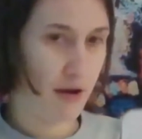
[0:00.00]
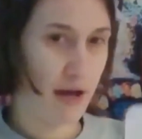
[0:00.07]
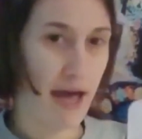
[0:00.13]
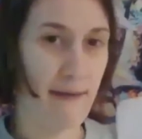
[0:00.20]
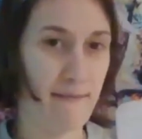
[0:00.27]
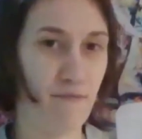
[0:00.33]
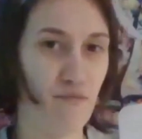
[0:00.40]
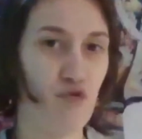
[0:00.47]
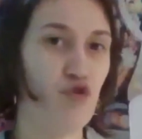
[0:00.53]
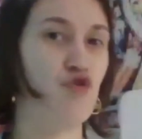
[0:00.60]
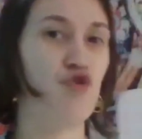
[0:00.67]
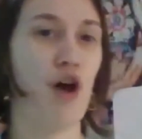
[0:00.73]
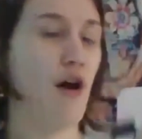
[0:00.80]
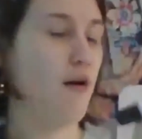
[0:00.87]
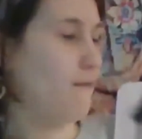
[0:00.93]
Okay,
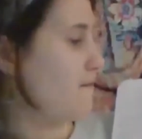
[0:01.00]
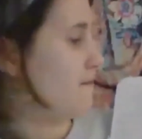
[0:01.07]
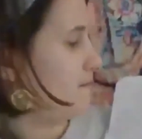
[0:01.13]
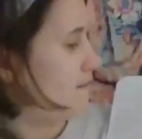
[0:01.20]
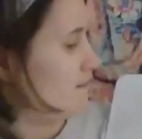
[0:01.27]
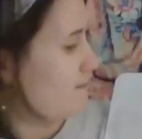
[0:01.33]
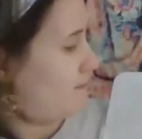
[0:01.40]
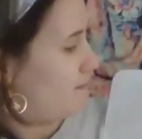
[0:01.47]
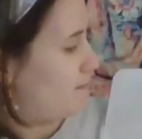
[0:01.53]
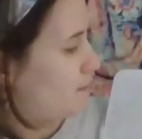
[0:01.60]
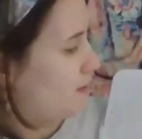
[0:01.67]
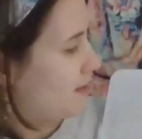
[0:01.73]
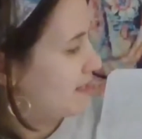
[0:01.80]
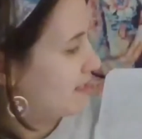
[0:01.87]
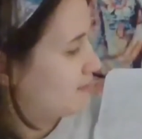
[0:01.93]
so
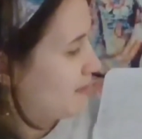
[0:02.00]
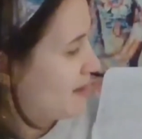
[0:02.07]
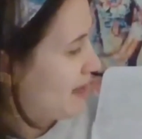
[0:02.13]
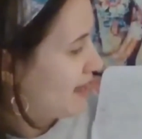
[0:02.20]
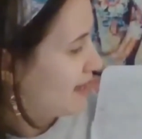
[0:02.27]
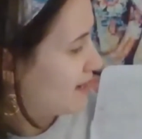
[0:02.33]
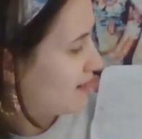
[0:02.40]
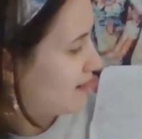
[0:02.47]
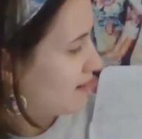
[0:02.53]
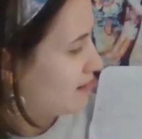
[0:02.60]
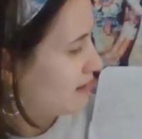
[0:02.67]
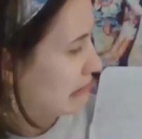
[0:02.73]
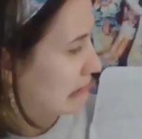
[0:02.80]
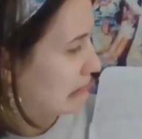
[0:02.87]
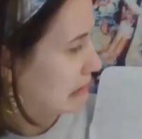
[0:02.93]
let's make
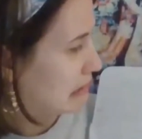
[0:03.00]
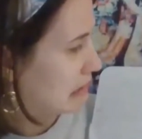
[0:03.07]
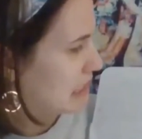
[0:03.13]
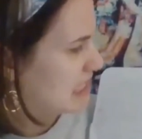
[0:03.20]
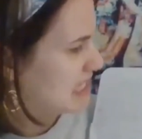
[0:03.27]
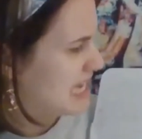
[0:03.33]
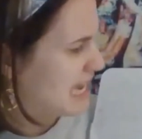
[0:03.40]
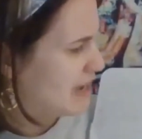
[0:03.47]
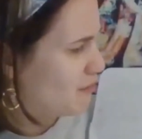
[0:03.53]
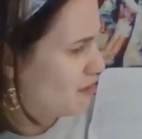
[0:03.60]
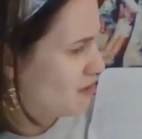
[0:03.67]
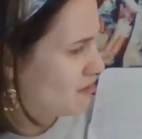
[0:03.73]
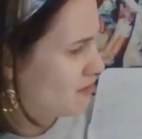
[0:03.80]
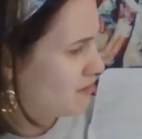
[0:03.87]
a table